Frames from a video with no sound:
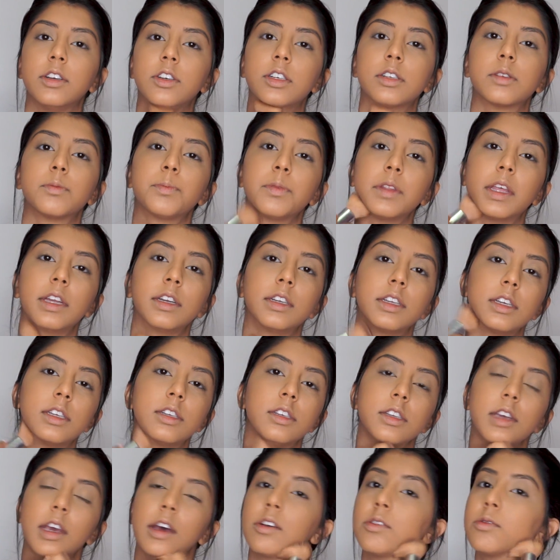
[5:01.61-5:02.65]
just blend it
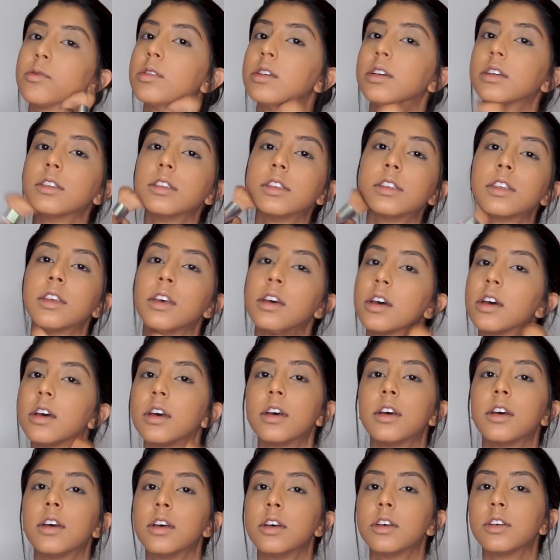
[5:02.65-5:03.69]
downwards
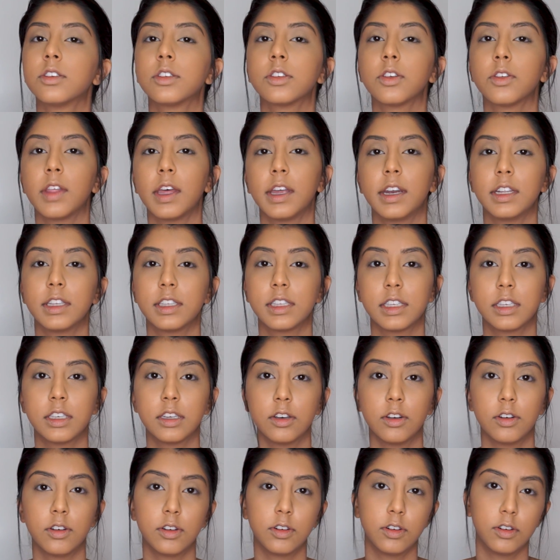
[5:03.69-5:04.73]
so that it
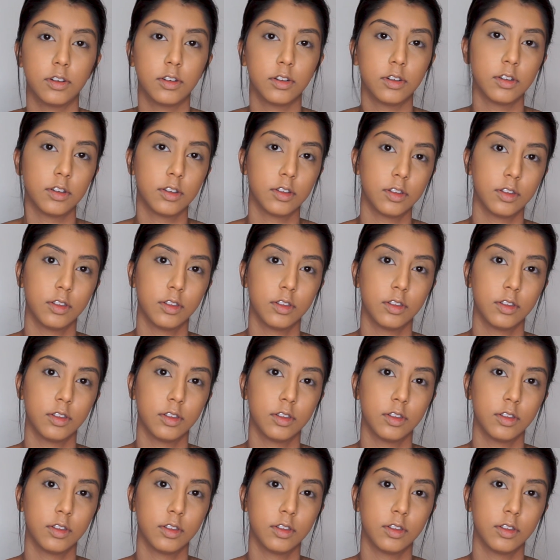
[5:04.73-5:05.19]
still